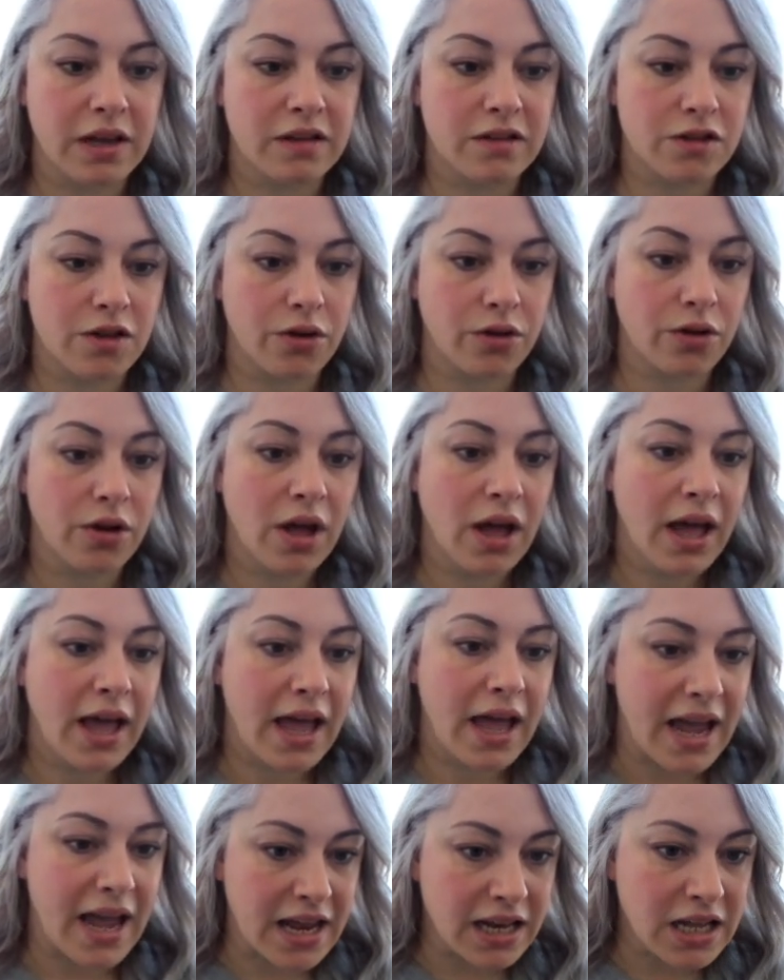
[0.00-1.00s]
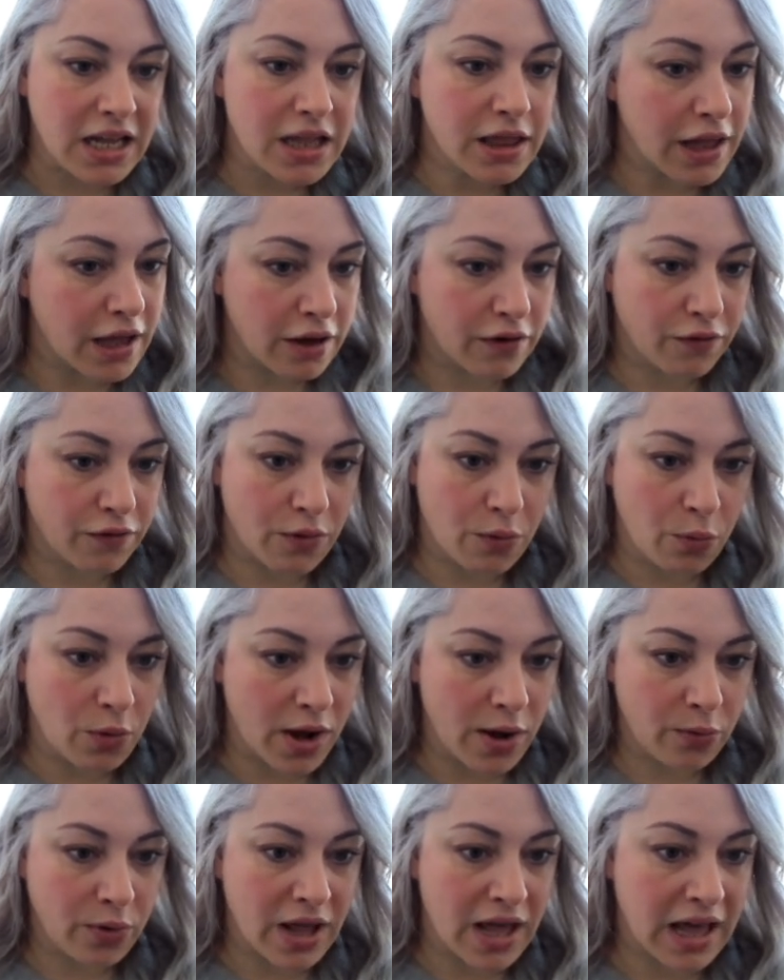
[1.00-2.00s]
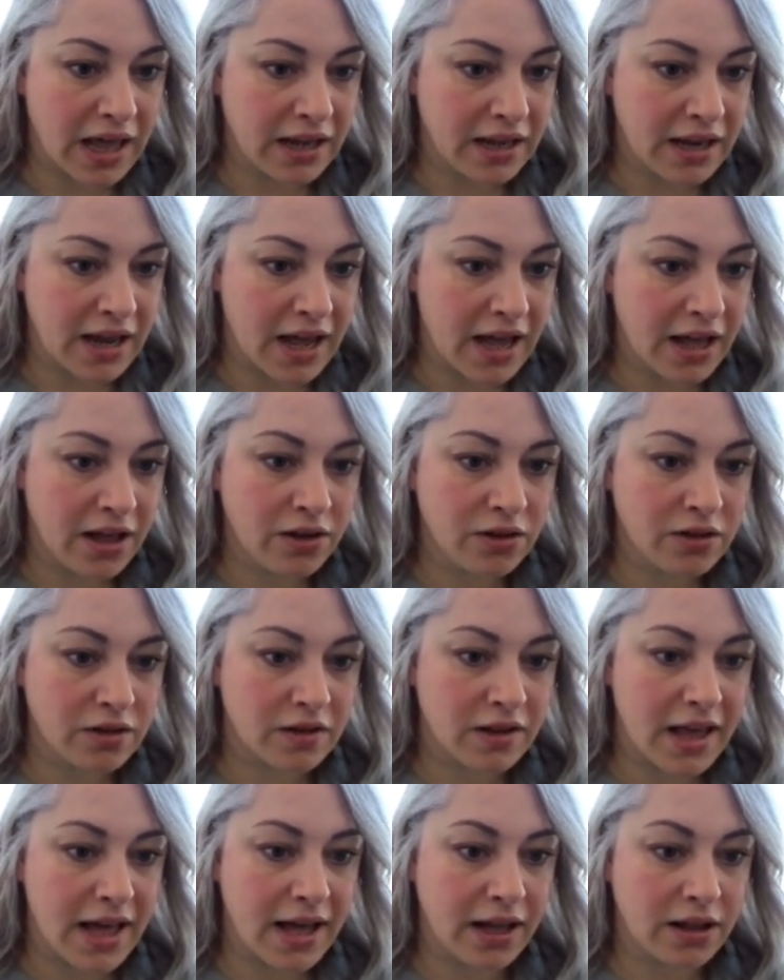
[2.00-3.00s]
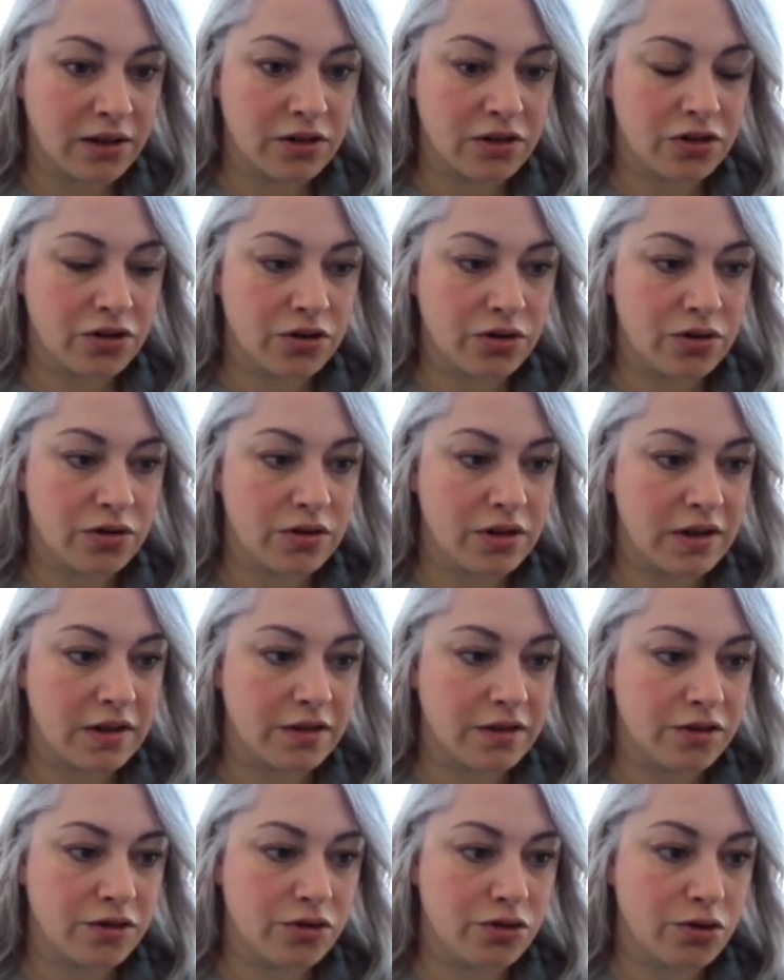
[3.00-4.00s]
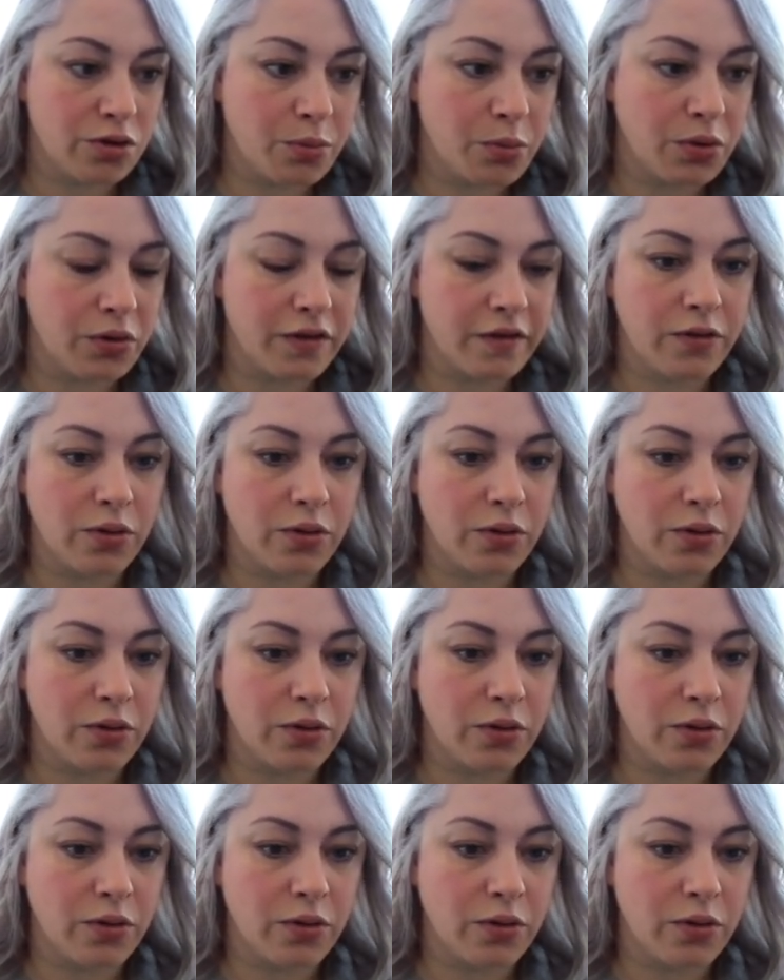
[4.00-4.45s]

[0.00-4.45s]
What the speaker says: So anything from where we are now down to this 2.4